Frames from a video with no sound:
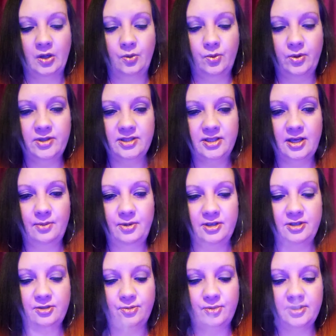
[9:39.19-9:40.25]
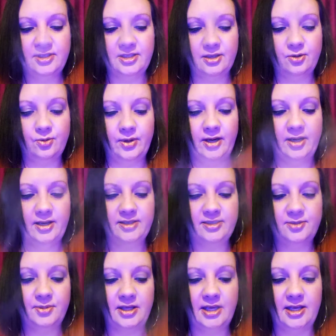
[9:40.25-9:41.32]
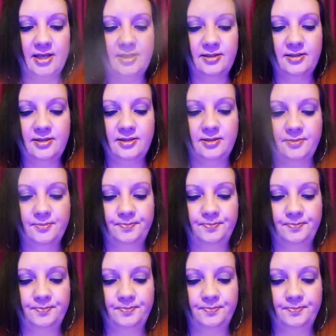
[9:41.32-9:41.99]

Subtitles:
What is coming towards Aquarius, please?